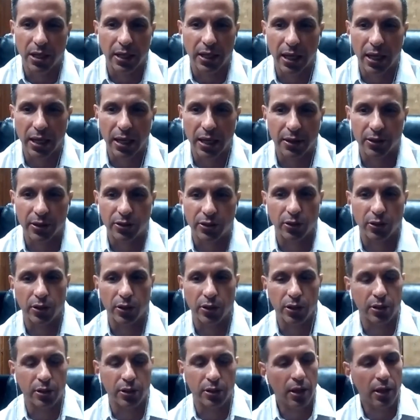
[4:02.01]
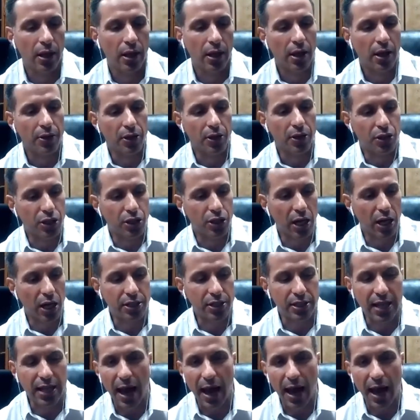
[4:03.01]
And so the judge